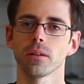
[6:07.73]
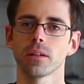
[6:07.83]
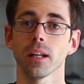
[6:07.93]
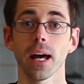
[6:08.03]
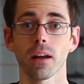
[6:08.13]

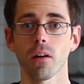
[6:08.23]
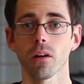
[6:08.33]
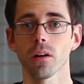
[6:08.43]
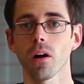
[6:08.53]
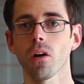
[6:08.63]
glad
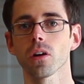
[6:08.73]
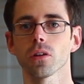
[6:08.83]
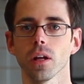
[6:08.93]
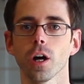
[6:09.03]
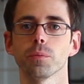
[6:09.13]
our
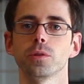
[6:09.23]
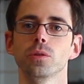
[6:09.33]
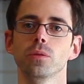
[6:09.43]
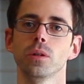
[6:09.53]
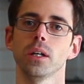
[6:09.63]
article
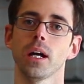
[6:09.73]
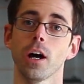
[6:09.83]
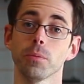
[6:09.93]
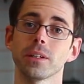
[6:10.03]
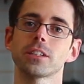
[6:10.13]

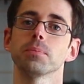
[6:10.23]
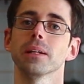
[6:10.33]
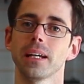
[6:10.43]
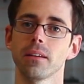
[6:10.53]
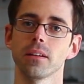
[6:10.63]
helped
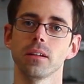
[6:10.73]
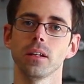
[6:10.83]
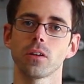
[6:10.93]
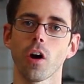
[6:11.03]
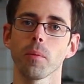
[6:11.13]
explain
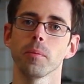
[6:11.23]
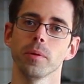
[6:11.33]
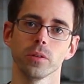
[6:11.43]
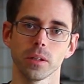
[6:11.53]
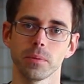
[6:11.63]
the carbon
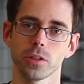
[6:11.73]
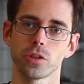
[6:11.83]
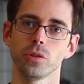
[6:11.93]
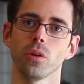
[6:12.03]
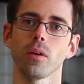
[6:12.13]
buildup
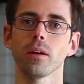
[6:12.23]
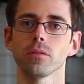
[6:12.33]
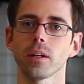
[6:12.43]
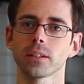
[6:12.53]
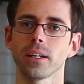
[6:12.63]
issue around
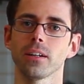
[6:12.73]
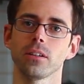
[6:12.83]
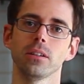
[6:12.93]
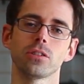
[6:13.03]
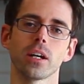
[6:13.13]
direct
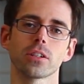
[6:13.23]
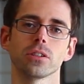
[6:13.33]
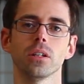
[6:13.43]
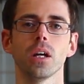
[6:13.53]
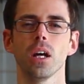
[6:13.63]

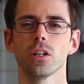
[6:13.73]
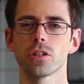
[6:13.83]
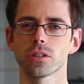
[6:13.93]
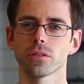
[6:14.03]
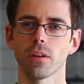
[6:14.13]
injection.
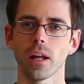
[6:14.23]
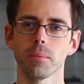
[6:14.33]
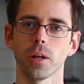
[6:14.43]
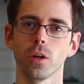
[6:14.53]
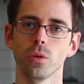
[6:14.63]
Just
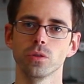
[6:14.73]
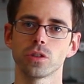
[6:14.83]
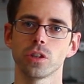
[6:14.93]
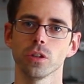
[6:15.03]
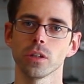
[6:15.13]
anybody who's
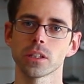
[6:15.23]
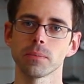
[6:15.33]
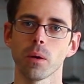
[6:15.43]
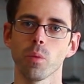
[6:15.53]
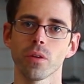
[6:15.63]
curious
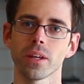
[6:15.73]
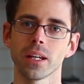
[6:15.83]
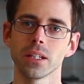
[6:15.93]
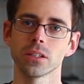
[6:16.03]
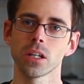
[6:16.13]
about what
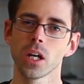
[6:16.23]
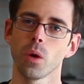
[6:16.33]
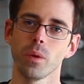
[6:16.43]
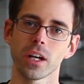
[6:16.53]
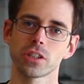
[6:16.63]
that is,
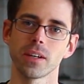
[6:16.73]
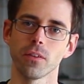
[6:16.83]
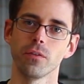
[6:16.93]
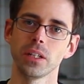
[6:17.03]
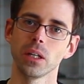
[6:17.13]
we actually have
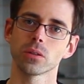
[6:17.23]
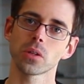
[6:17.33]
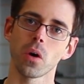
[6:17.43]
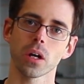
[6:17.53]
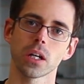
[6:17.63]
a video
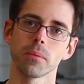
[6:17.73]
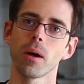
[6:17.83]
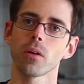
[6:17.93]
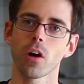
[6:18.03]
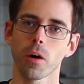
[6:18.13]
talking
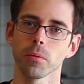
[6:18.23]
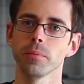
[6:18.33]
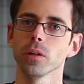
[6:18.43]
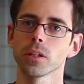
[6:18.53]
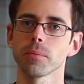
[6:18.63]
about carbon
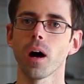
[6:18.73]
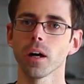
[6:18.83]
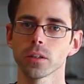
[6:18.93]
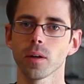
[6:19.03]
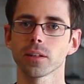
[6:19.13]
buildup
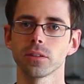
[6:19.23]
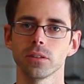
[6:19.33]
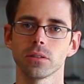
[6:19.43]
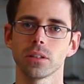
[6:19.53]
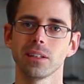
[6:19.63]
on direct
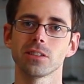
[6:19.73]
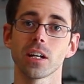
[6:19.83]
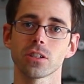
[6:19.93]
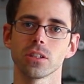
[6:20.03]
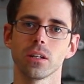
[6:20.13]

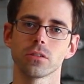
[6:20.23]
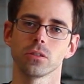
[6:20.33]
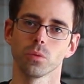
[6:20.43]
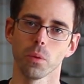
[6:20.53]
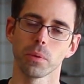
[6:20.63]
injection
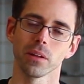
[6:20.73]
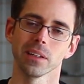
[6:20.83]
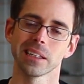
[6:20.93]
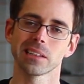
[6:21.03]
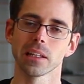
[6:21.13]
engines. We'll put a
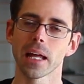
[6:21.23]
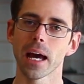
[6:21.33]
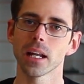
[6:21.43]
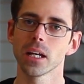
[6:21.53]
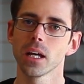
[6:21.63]
link to
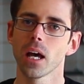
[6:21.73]
that,